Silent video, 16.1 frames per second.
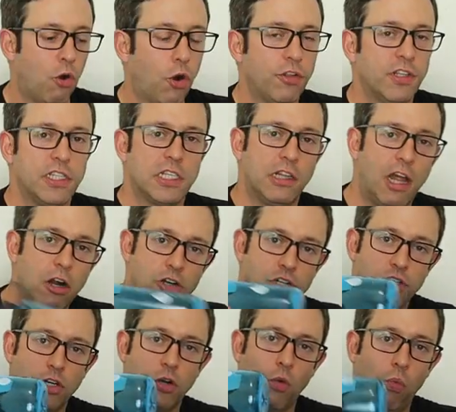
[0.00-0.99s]
or this
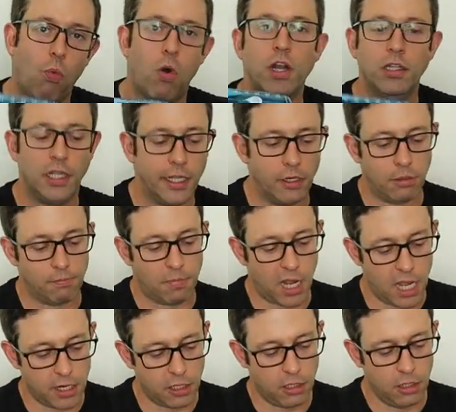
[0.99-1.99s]
larger 1-liter
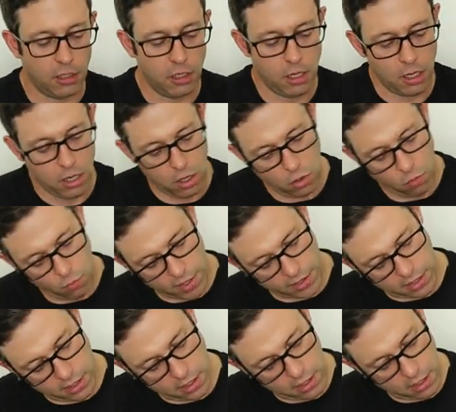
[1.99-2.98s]
bottle
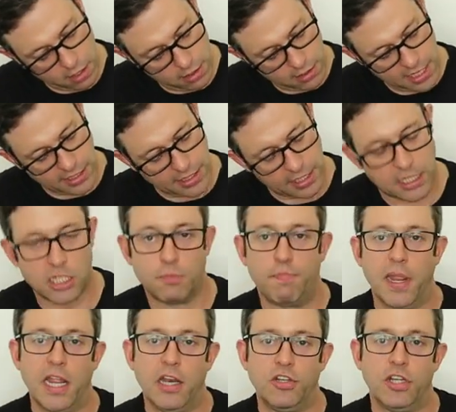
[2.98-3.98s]
with these
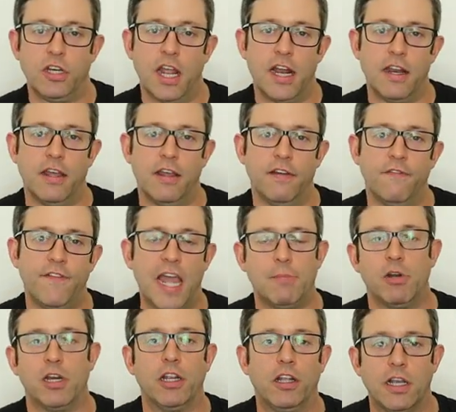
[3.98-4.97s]
expansion kind of
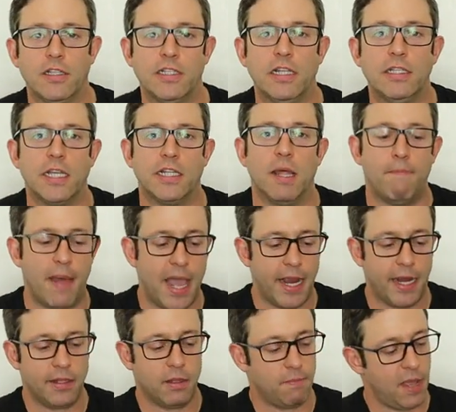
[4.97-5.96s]
fabric gussets on the
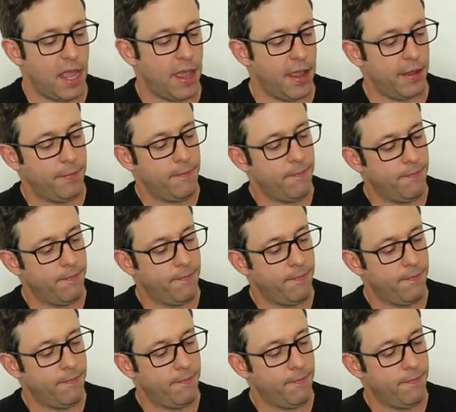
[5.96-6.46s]
back of the bag.